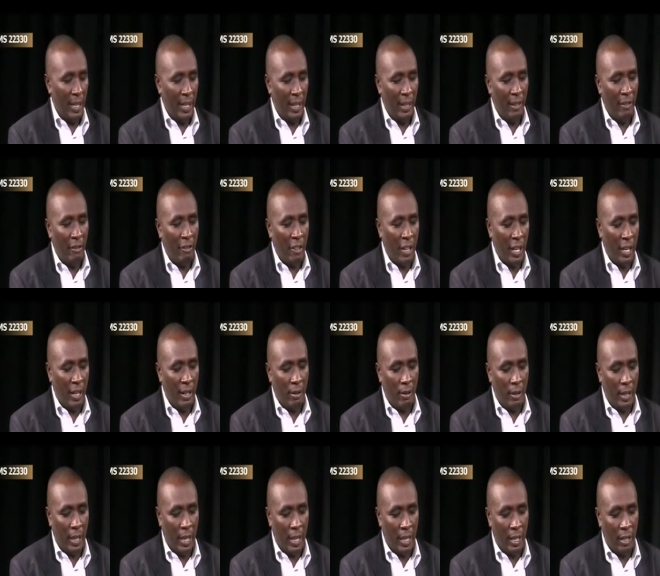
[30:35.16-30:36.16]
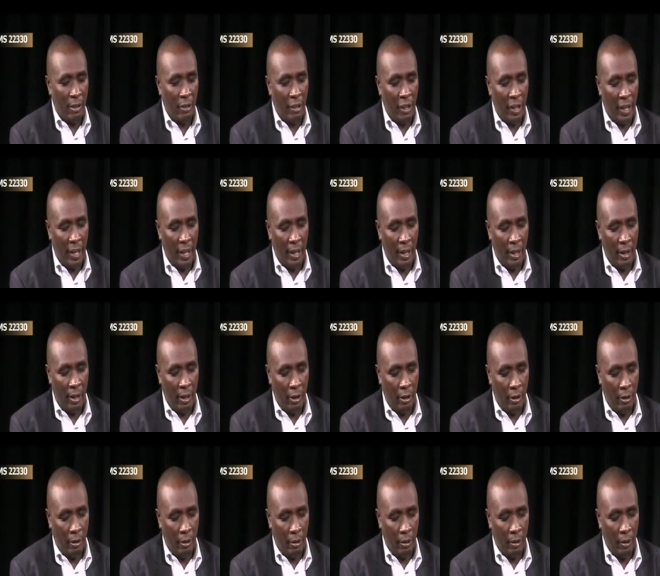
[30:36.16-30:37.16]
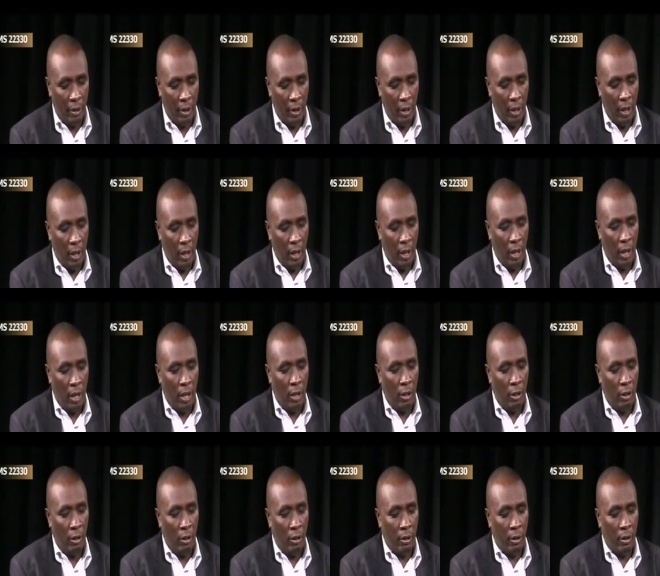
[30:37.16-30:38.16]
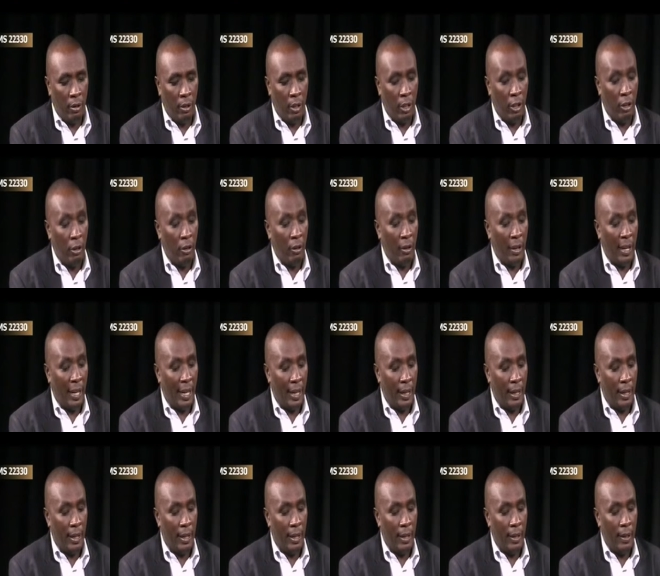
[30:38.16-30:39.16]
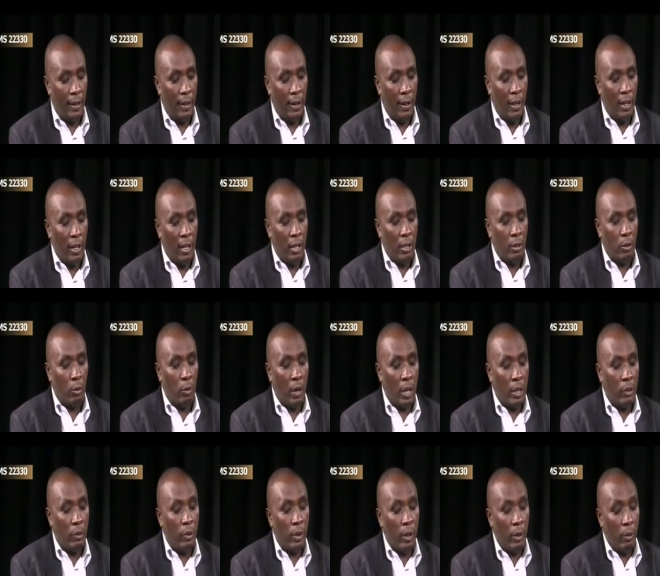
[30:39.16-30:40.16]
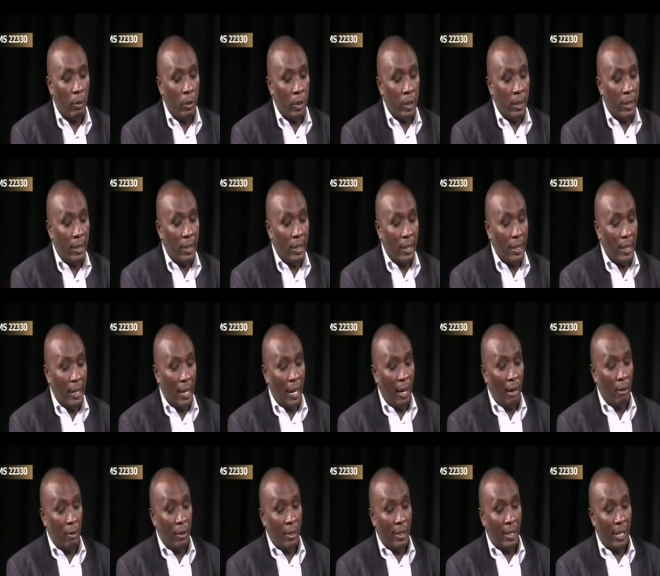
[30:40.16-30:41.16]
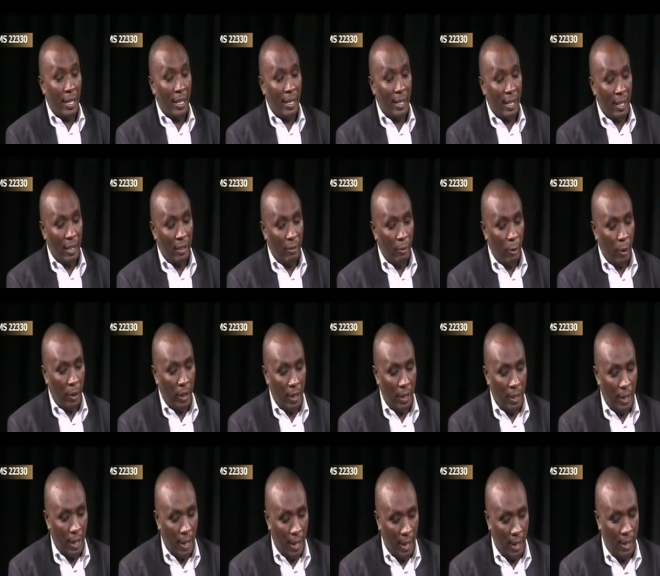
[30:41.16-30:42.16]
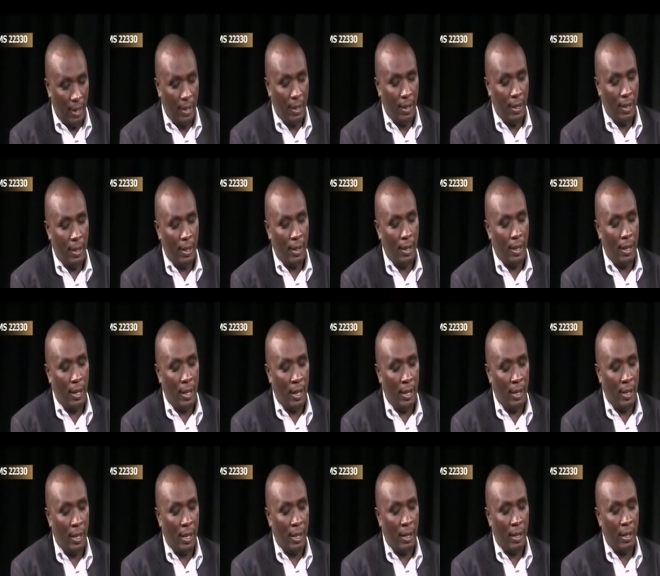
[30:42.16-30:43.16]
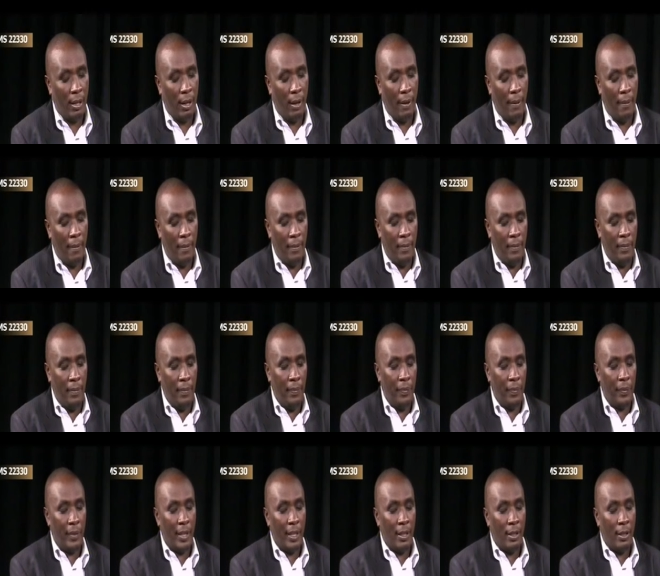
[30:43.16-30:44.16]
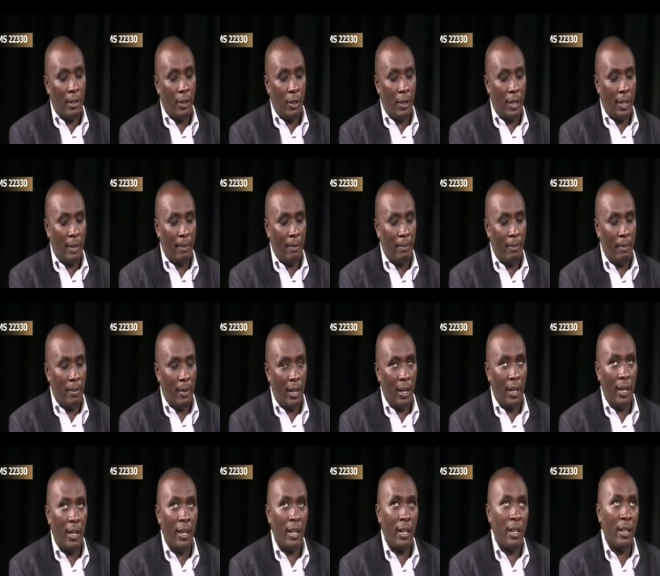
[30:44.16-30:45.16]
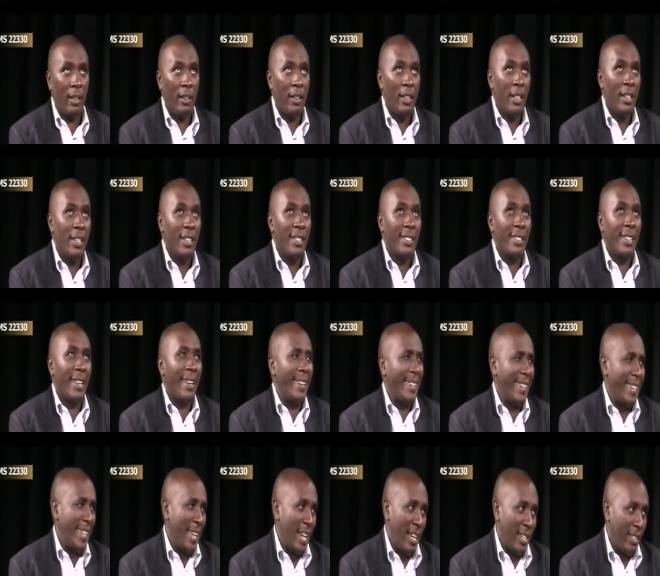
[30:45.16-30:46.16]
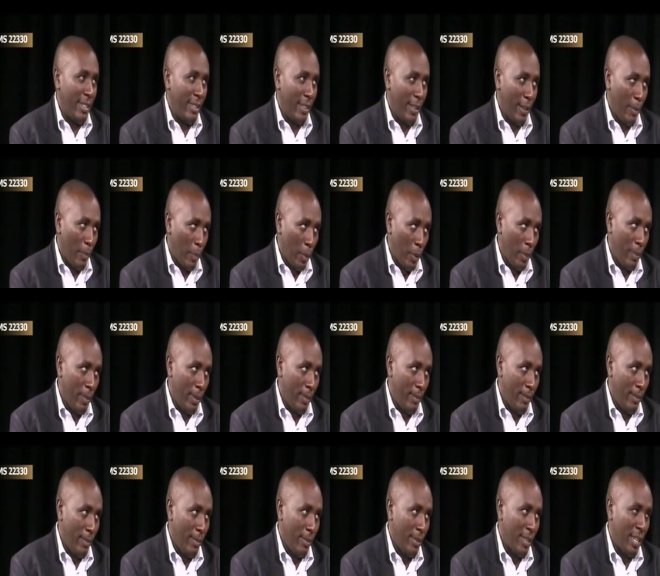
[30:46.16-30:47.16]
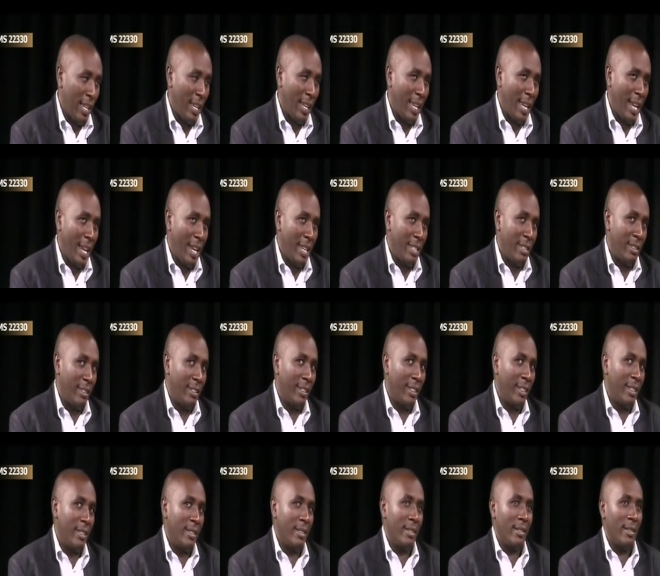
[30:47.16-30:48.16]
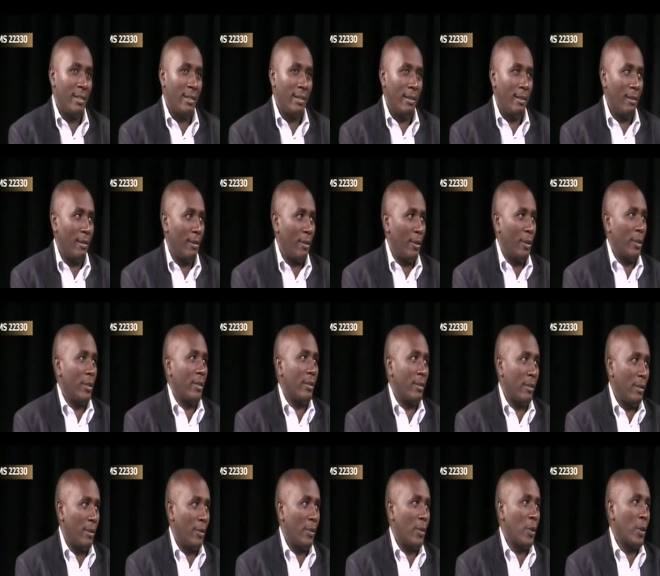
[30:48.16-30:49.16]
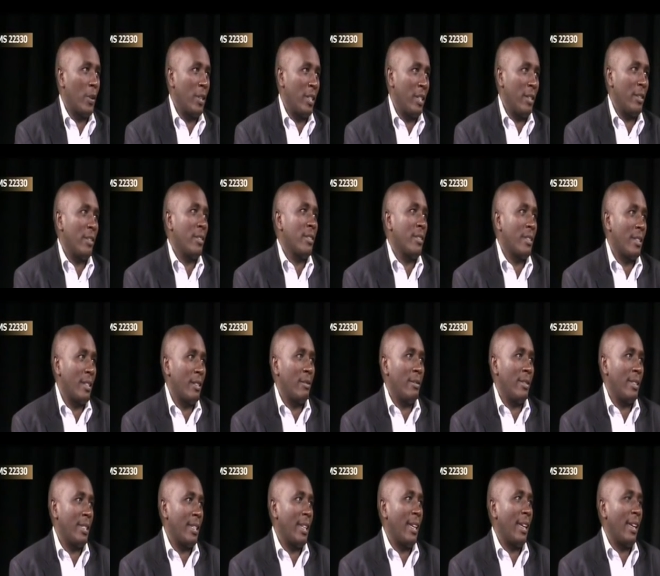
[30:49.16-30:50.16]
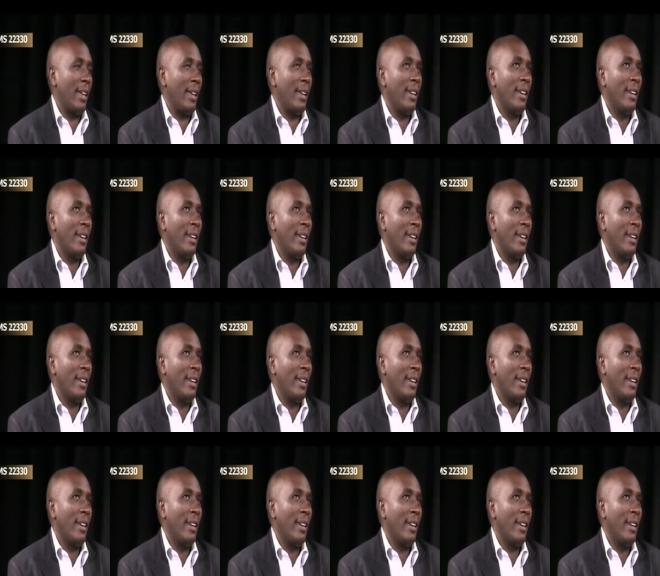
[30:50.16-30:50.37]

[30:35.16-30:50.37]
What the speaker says: vein or artery in your head. So what we would I would suggest for this case is that it's not a psychiatric problem. Psychiatric, it's those conditions that you say